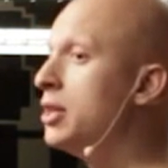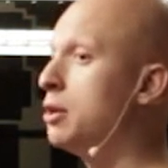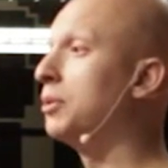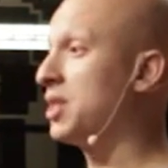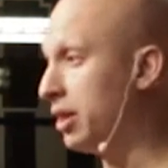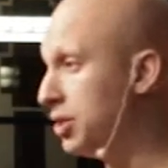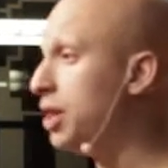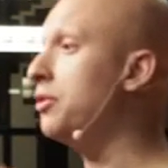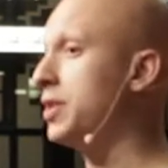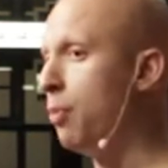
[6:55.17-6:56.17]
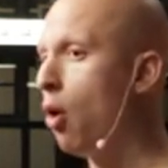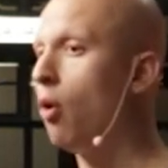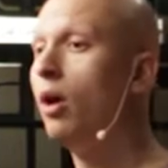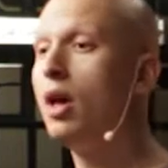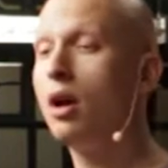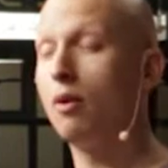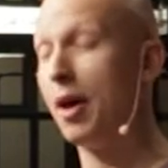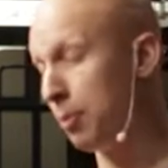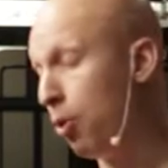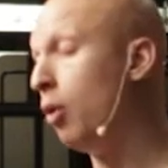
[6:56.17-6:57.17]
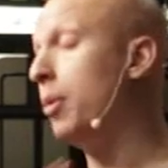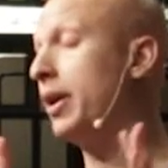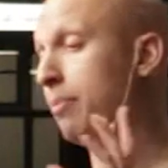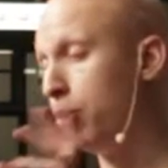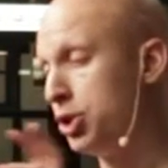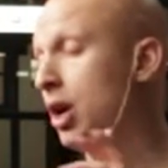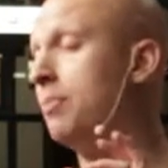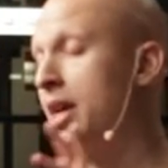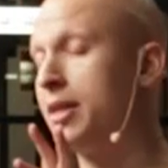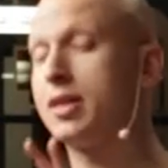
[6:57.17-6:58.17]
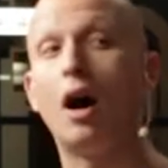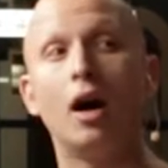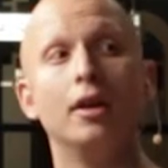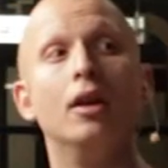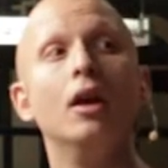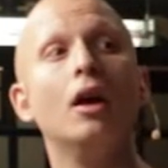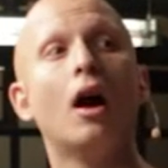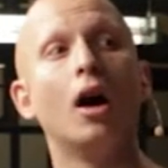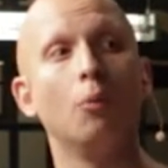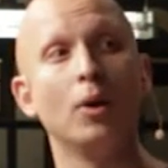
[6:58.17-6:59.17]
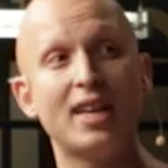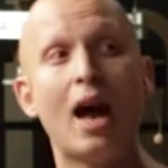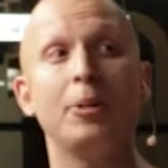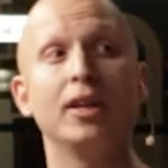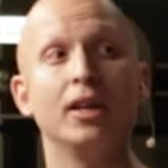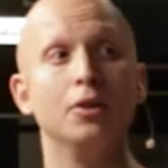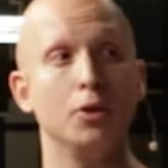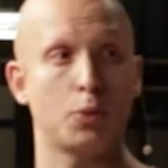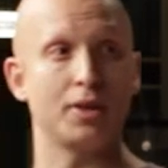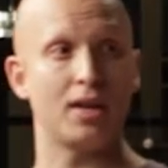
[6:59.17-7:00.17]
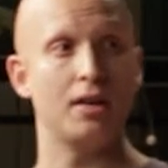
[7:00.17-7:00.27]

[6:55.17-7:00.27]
to be able to continuously but get pushed updates on what's happening in those